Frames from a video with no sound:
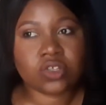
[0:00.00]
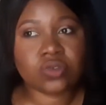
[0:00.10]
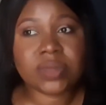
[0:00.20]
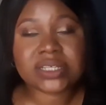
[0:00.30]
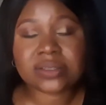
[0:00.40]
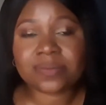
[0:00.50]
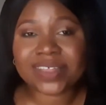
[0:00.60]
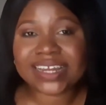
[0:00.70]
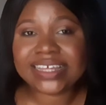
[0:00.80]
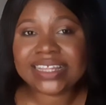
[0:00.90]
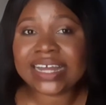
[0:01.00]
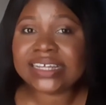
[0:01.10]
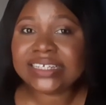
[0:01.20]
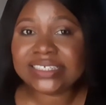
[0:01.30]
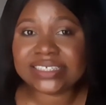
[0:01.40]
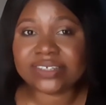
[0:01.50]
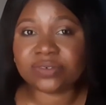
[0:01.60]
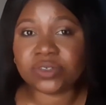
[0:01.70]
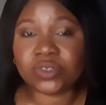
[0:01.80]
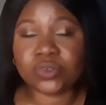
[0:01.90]
make something either easy
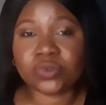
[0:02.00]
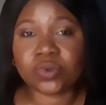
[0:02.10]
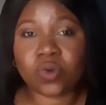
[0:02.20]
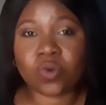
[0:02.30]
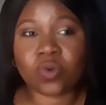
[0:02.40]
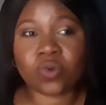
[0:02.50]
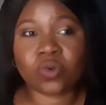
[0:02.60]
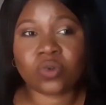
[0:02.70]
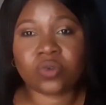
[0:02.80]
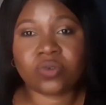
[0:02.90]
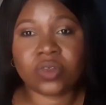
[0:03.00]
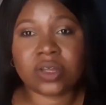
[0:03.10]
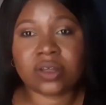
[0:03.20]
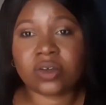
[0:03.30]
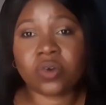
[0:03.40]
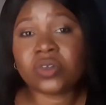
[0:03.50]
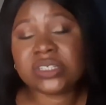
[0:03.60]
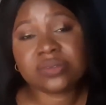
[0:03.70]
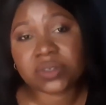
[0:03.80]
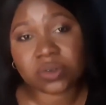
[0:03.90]
for you or
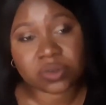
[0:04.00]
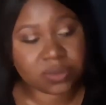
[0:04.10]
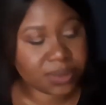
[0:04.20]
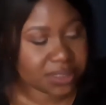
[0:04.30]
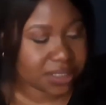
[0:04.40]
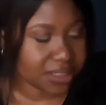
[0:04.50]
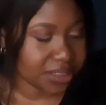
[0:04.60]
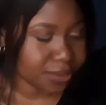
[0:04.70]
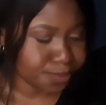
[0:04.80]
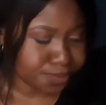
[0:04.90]
difficult, basically.